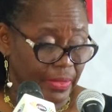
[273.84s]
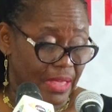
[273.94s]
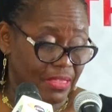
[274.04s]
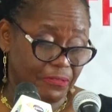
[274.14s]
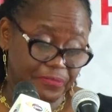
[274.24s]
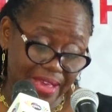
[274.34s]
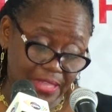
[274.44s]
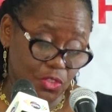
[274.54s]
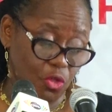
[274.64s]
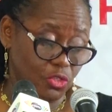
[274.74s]
The
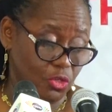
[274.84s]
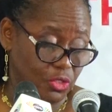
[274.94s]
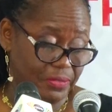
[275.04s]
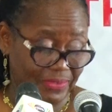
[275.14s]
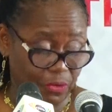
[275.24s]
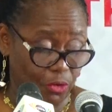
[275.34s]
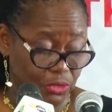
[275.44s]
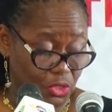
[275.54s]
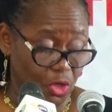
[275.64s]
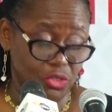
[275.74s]
first
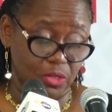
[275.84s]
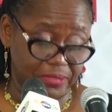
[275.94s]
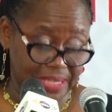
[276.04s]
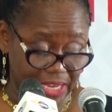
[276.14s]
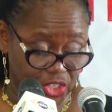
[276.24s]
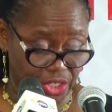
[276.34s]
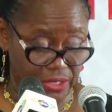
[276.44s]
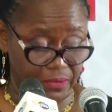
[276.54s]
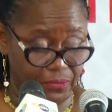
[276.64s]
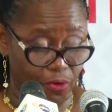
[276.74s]
source of tension
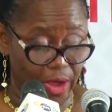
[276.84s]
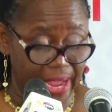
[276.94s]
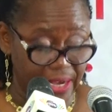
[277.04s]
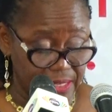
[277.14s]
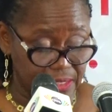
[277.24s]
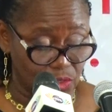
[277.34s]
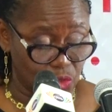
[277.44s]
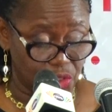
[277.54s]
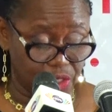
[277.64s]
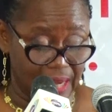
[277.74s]
for any
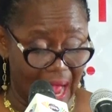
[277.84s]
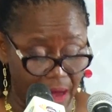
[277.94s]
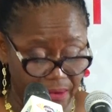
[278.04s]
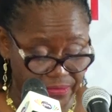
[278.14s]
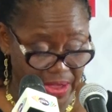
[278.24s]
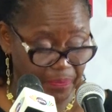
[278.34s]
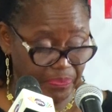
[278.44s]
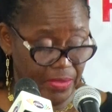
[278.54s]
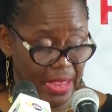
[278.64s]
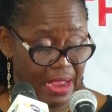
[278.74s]
institution, however,
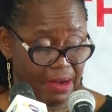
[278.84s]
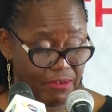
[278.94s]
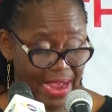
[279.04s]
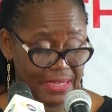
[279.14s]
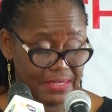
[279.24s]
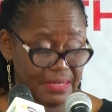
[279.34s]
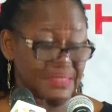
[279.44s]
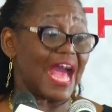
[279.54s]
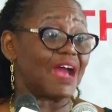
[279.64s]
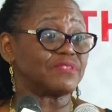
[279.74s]
rises
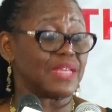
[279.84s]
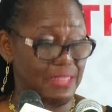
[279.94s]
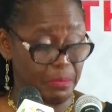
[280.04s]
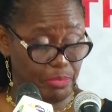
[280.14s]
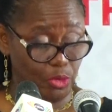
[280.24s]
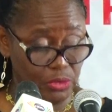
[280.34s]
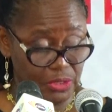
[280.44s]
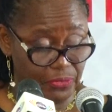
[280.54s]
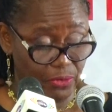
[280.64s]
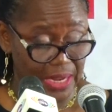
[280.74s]
after the
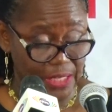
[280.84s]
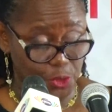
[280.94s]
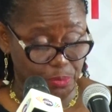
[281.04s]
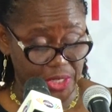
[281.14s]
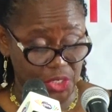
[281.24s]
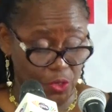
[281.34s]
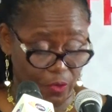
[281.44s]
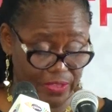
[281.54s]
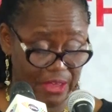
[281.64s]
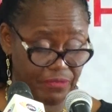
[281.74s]
beautiful expression
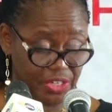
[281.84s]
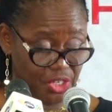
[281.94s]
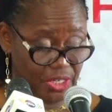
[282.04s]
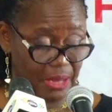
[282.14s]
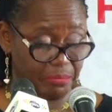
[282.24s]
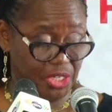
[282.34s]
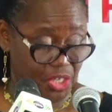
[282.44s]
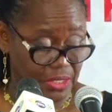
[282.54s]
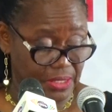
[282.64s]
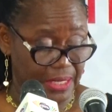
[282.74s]
of their vision and
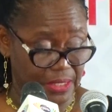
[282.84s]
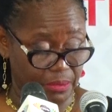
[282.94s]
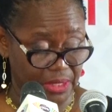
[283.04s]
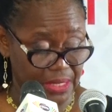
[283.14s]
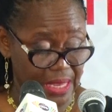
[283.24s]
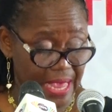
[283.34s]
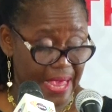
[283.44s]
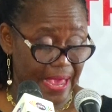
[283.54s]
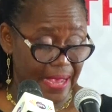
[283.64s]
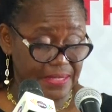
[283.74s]
mission statement.
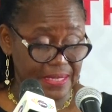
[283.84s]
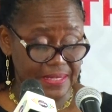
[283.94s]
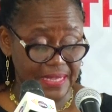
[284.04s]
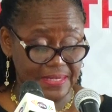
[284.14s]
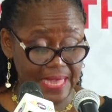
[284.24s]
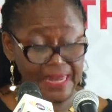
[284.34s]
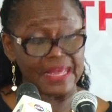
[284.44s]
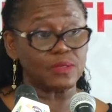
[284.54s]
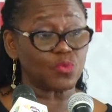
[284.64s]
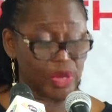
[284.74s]
It is the
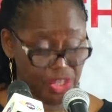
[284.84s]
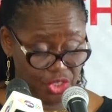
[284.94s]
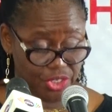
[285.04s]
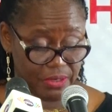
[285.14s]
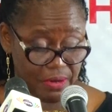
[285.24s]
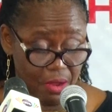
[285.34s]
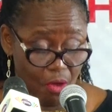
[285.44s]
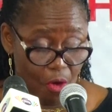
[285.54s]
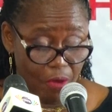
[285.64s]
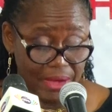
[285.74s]
salient question
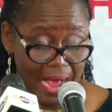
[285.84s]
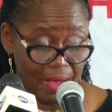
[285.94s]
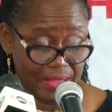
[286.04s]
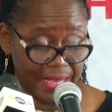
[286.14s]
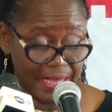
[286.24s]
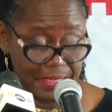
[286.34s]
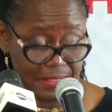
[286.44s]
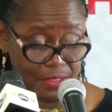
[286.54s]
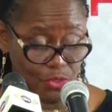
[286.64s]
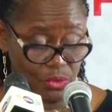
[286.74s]
of how the
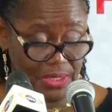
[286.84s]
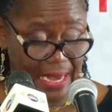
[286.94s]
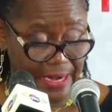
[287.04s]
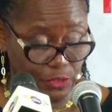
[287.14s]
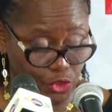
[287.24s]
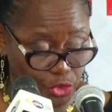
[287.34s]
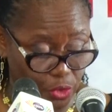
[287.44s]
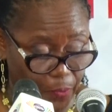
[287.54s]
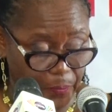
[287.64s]
Institute can ensure